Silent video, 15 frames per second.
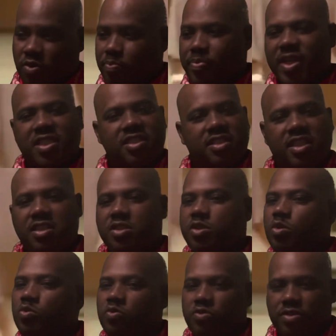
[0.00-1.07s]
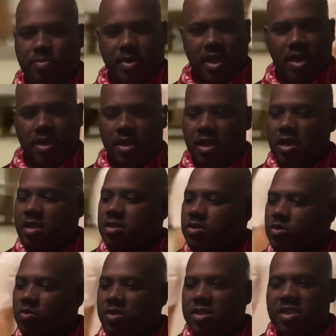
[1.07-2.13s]
the bitches, they choose, man.
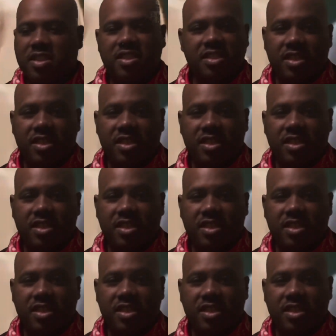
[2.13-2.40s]
Soon as this